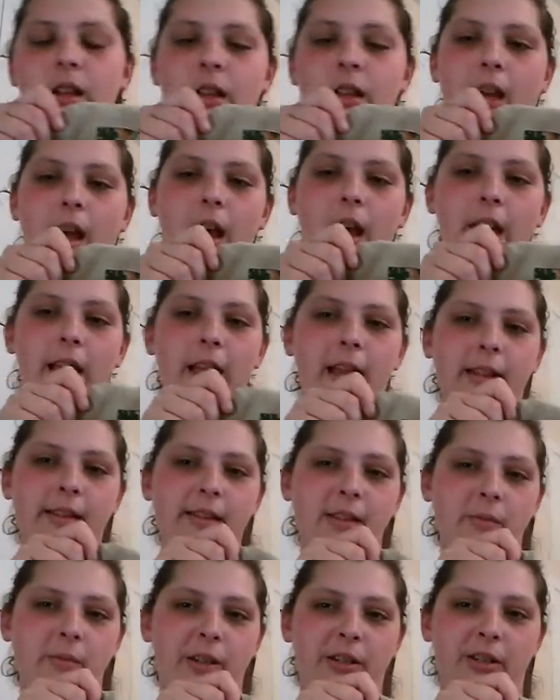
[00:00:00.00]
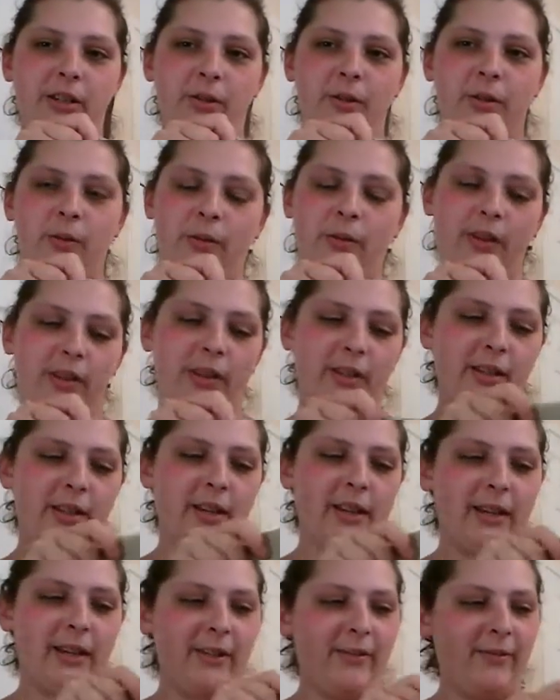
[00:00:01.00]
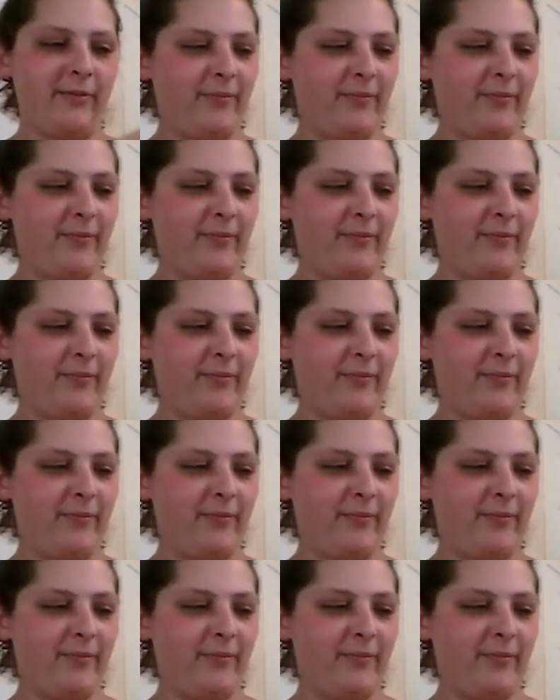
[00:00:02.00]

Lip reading: I had some issues with this guy.